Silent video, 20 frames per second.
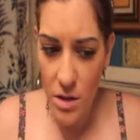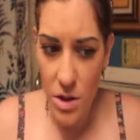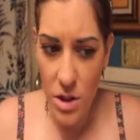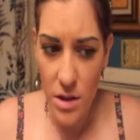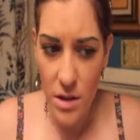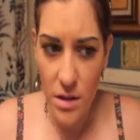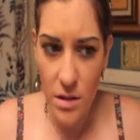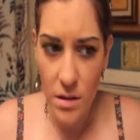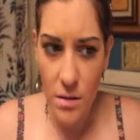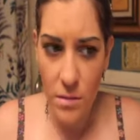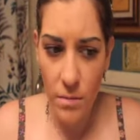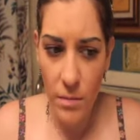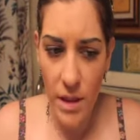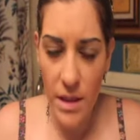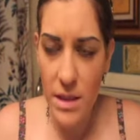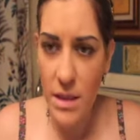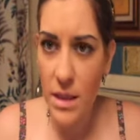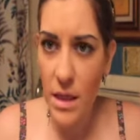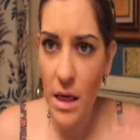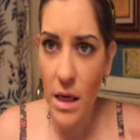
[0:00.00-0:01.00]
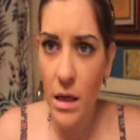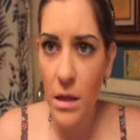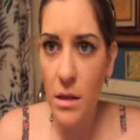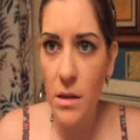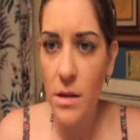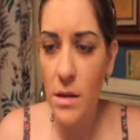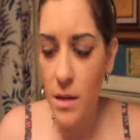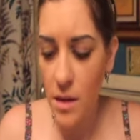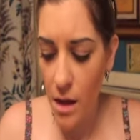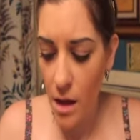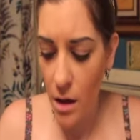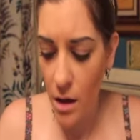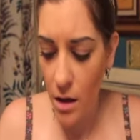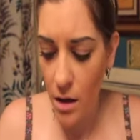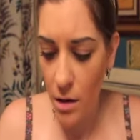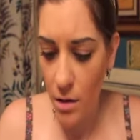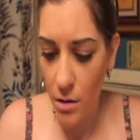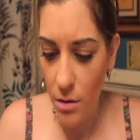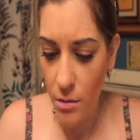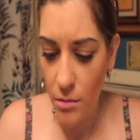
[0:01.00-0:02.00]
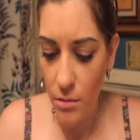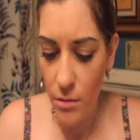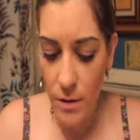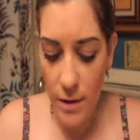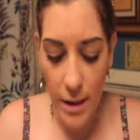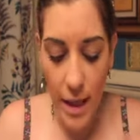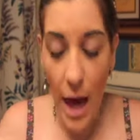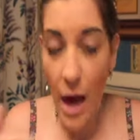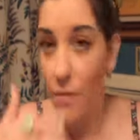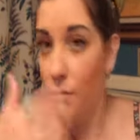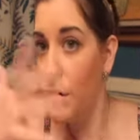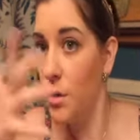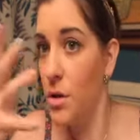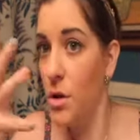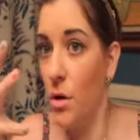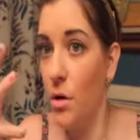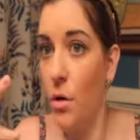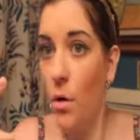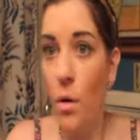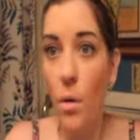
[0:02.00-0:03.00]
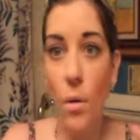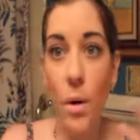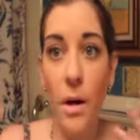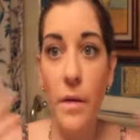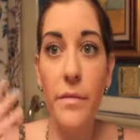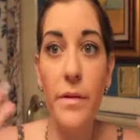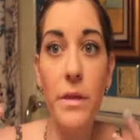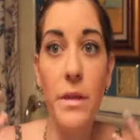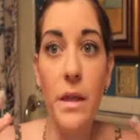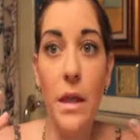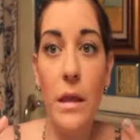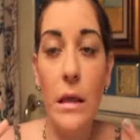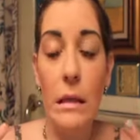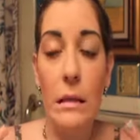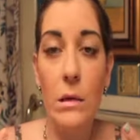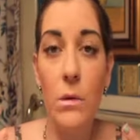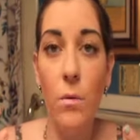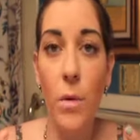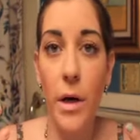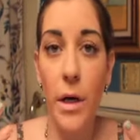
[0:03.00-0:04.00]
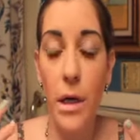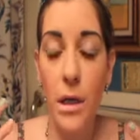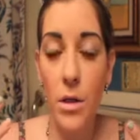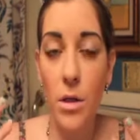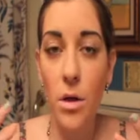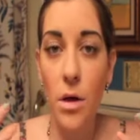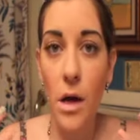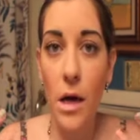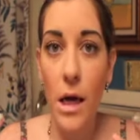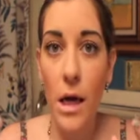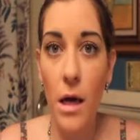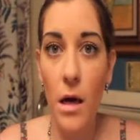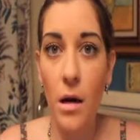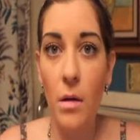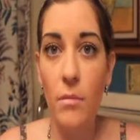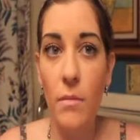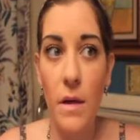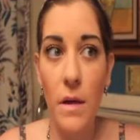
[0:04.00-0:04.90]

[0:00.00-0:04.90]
just mix in some lavender or whatever scent that you want in your hair,